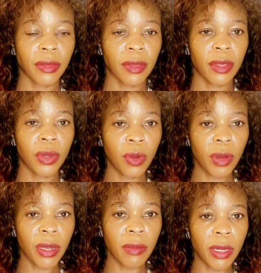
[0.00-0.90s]
You know
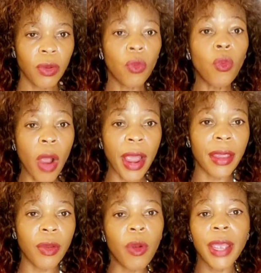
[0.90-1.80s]
what I mean? Why?
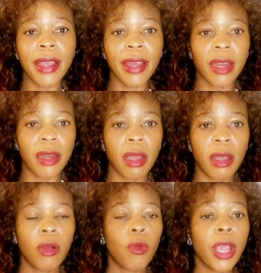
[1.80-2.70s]
Why Canada?
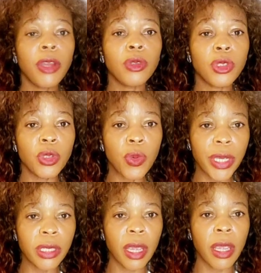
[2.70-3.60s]
Why not
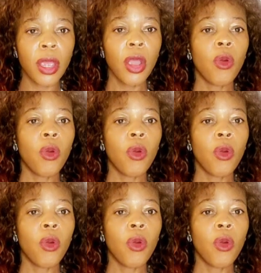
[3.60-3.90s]
USA?